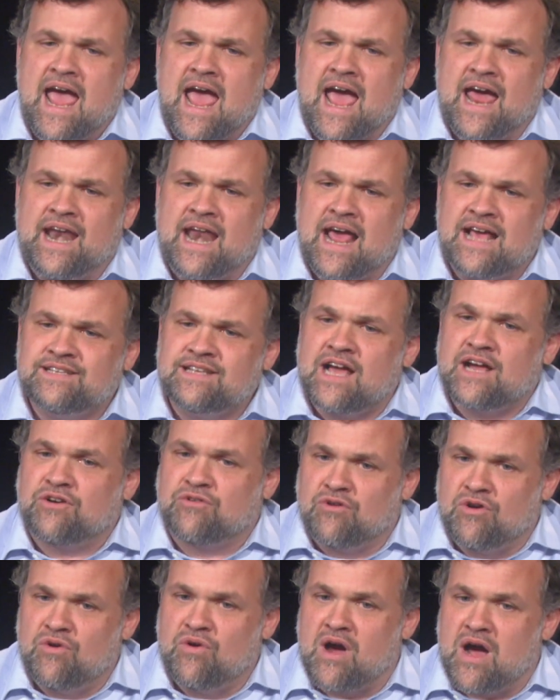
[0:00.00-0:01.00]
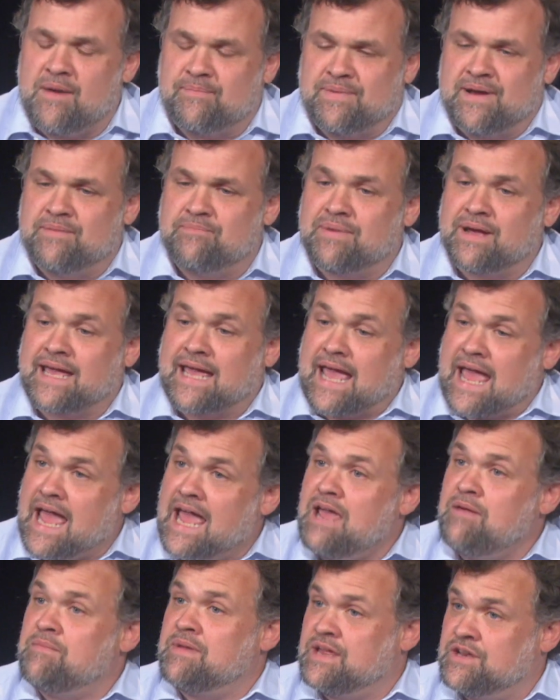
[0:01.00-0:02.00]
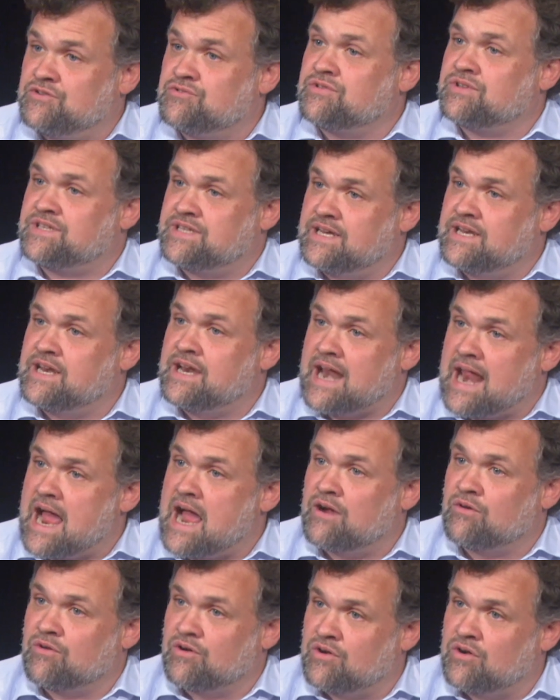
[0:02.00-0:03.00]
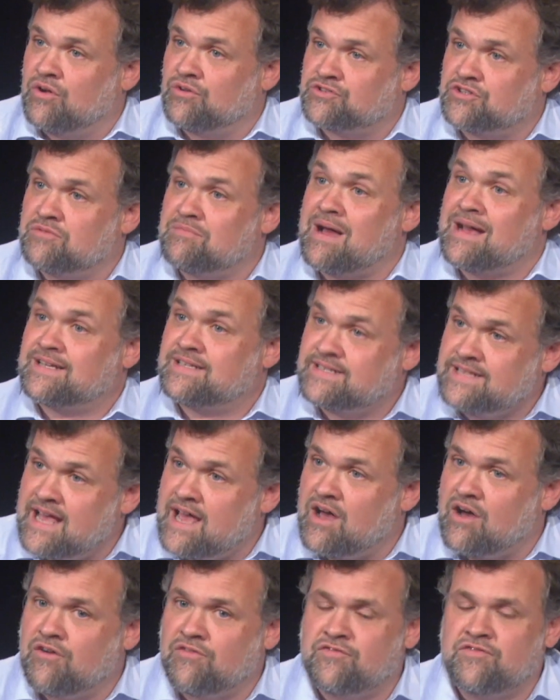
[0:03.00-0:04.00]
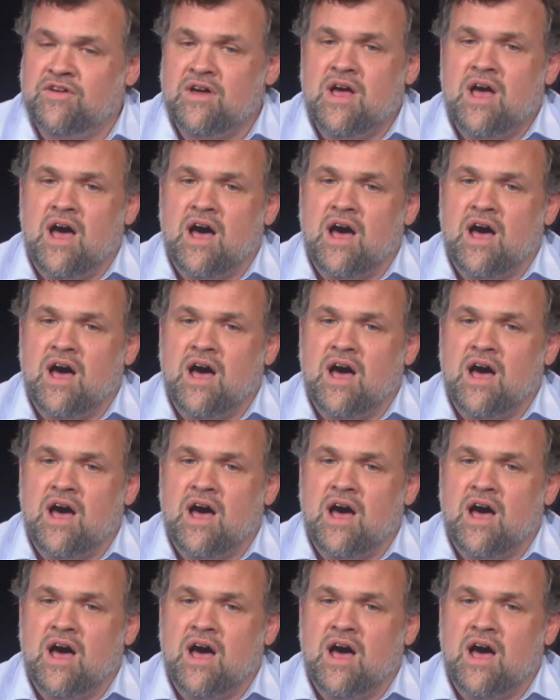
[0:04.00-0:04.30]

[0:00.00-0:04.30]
And as I grew up and became interested in agriculture myself,